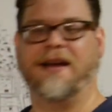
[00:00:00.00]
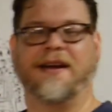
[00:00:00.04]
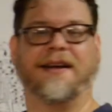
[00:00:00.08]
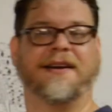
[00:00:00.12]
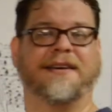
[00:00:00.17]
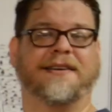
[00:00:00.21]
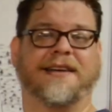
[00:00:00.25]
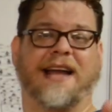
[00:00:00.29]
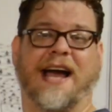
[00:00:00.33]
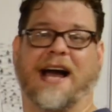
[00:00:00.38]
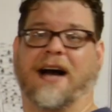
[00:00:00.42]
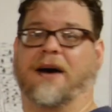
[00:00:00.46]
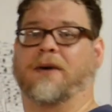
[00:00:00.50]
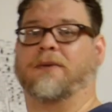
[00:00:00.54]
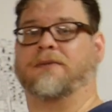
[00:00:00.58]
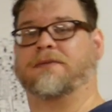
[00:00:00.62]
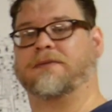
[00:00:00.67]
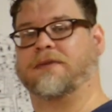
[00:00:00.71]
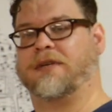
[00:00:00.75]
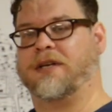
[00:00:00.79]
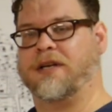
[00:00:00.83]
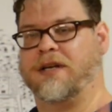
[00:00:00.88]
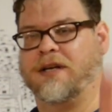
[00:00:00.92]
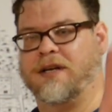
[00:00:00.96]
Now,
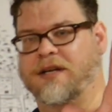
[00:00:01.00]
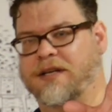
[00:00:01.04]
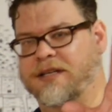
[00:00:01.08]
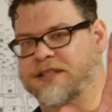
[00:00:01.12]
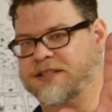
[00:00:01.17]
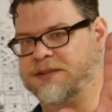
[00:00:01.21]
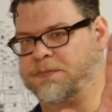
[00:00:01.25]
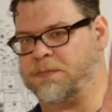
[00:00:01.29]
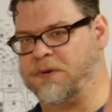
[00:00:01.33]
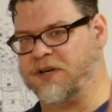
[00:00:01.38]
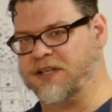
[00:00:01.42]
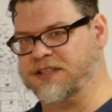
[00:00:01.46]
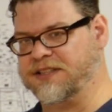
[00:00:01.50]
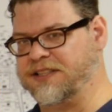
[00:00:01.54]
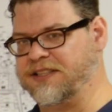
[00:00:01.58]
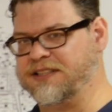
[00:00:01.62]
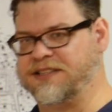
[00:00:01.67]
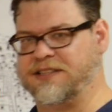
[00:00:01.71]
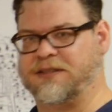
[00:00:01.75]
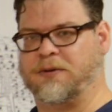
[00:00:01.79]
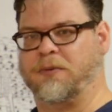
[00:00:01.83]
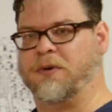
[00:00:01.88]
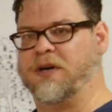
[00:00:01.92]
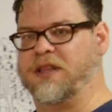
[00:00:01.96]
this brings
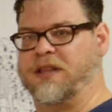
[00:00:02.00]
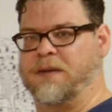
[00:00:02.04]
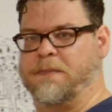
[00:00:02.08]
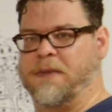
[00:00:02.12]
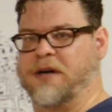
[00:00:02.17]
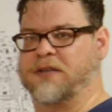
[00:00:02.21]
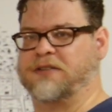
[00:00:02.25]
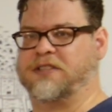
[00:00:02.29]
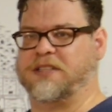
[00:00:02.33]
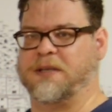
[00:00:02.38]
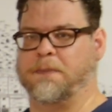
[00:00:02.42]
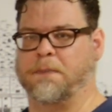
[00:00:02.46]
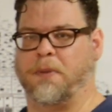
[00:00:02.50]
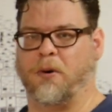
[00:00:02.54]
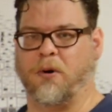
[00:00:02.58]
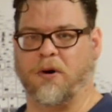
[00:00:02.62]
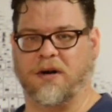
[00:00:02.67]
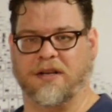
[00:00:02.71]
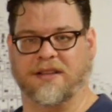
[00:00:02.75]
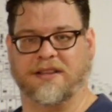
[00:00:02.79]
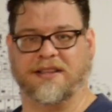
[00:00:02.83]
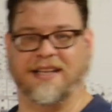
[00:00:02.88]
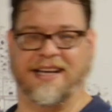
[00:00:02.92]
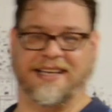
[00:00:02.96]
us to one of the most
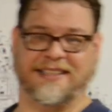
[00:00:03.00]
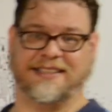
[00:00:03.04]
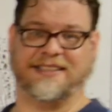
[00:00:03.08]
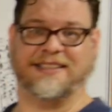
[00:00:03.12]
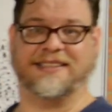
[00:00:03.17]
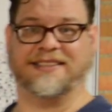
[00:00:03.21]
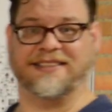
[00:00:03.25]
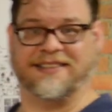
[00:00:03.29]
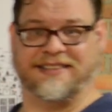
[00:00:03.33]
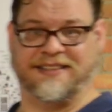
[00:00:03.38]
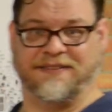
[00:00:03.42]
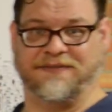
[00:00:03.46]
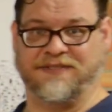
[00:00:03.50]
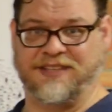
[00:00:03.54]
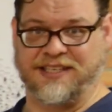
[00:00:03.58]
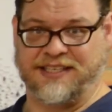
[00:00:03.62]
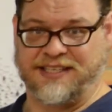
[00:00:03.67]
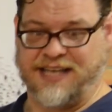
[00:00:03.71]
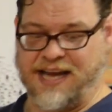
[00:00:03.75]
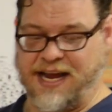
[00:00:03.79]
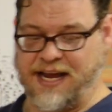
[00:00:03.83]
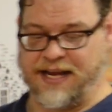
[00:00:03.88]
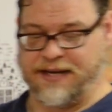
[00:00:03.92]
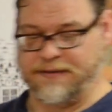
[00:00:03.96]
important lessons of the
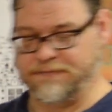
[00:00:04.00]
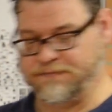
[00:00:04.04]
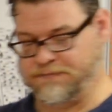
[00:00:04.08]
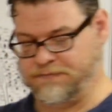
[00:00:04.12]
day.